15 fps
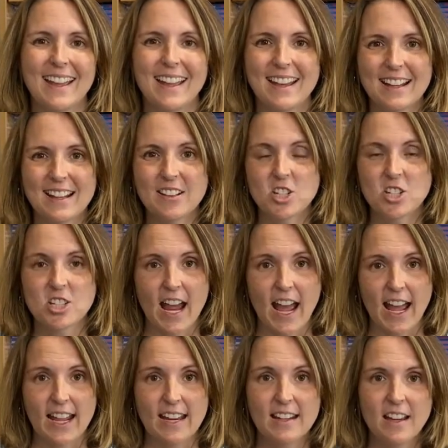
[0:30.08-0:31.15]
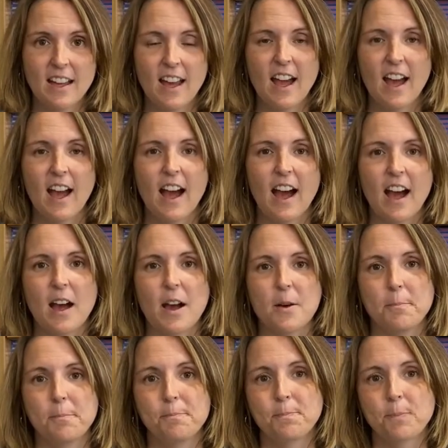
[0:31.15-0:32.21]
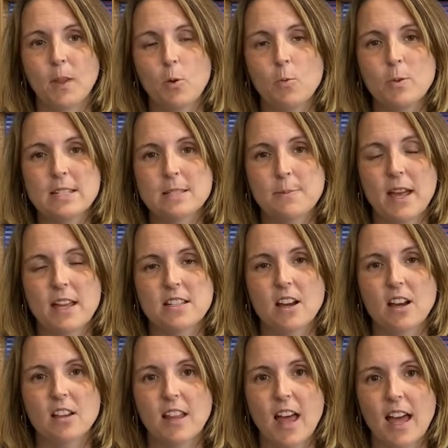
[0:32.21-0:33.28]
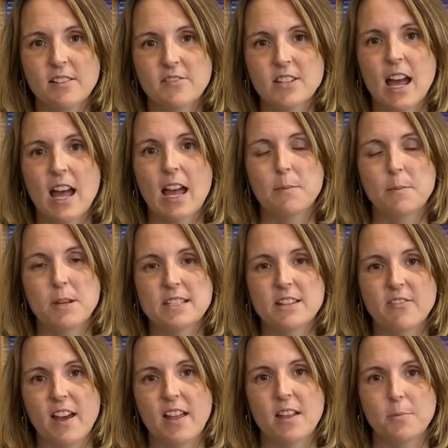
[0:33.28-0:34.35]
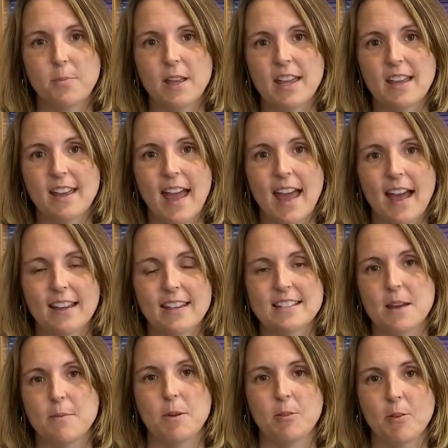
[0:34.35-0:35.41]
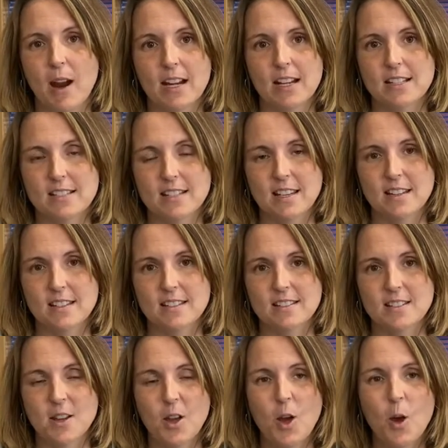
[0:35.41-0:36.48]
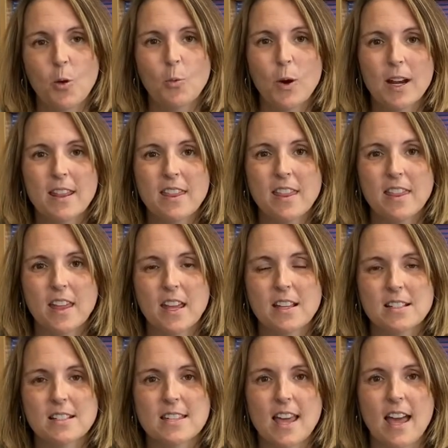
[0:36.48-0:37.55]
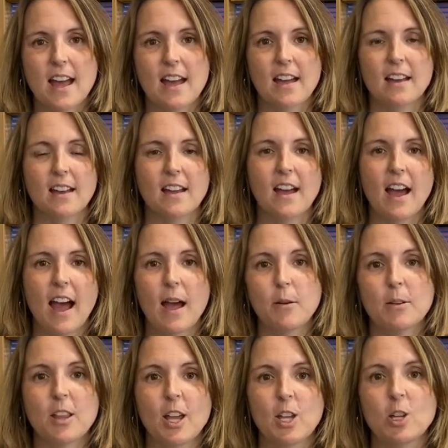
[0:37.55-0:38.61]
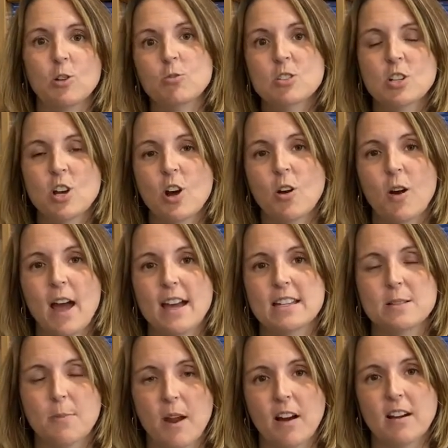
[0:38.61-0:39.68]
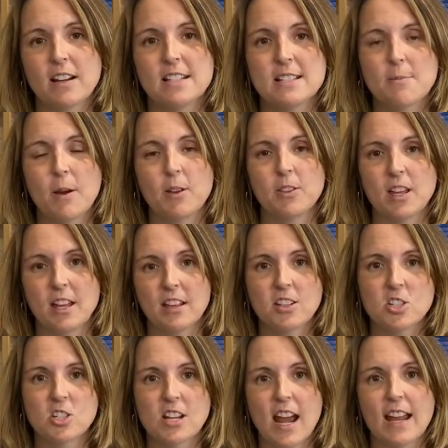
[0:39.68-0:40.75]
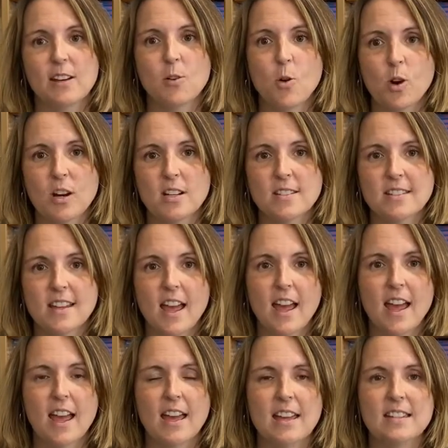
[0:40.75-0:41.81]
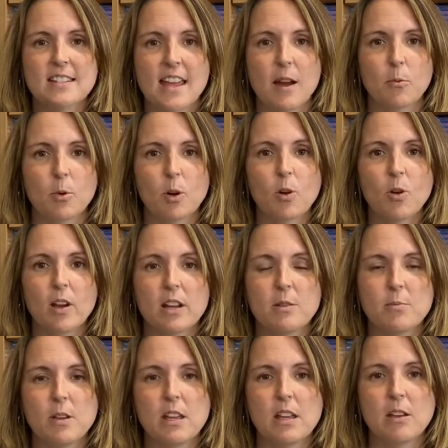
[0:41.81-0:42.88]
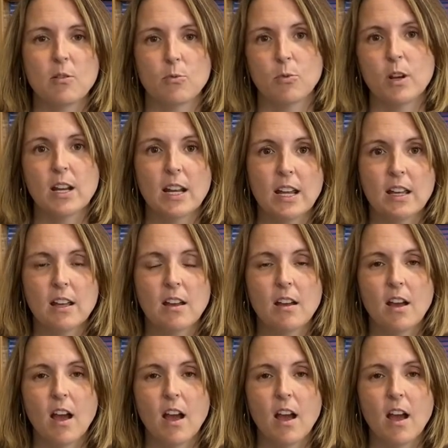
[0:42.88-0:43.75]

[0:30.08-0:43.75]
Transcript: In English 9, we spend a lot of time developing academic writing skills. One of the things that I would like you to know as parents about the English 9 course is that we're going to be reading